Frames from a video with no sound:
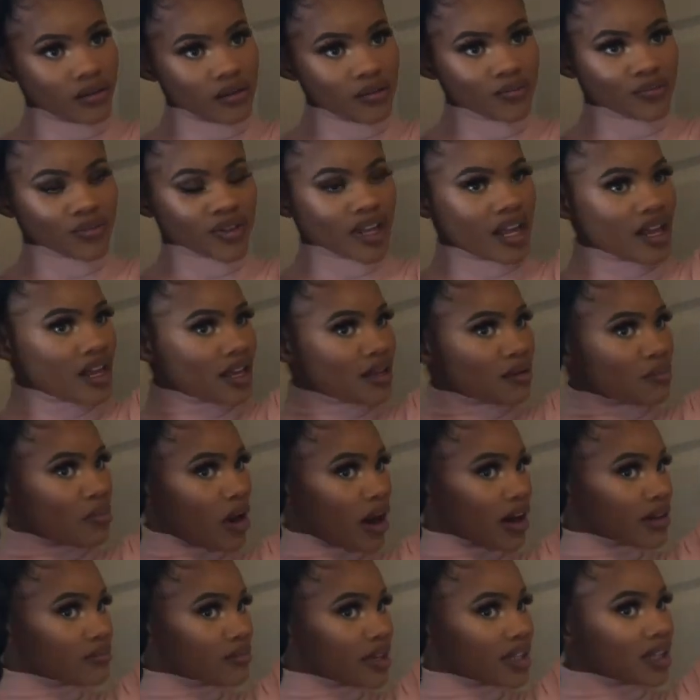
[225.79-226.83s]
Ooh,
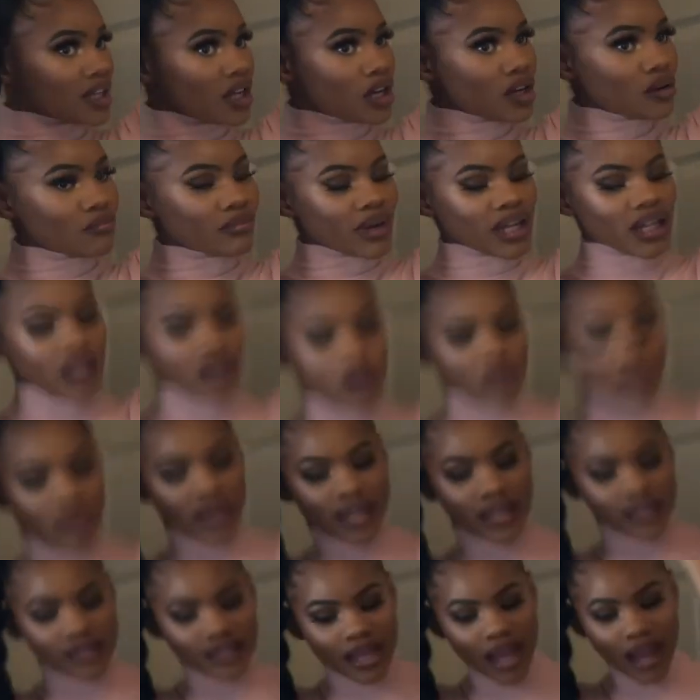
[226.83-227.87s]
pardon my little
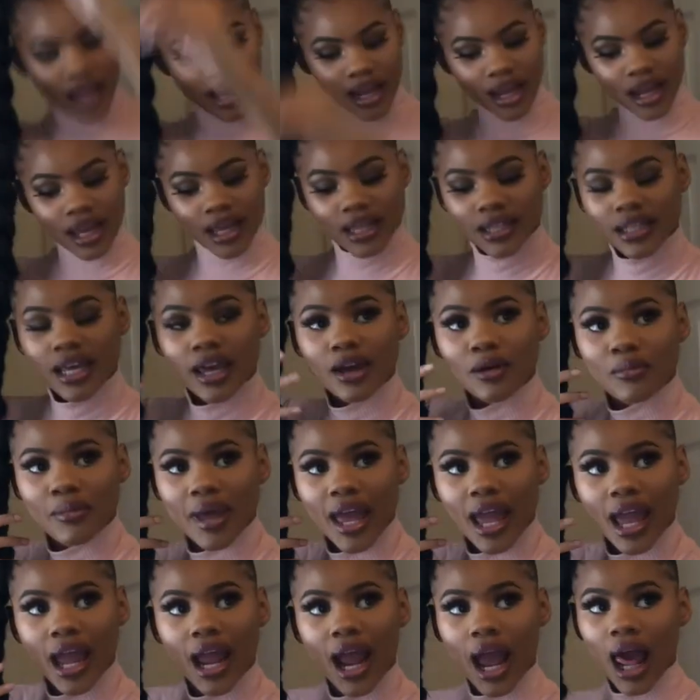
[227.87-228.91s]
pit stain, excuse
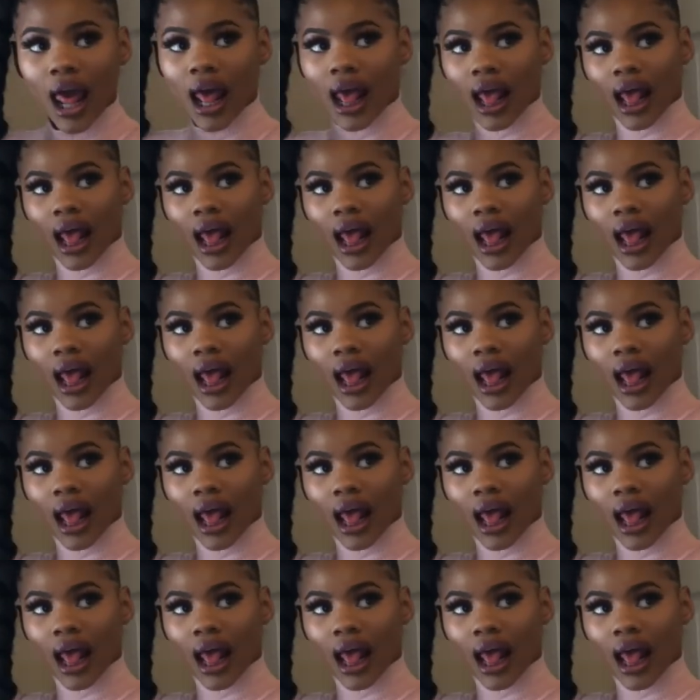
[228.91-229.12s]
me.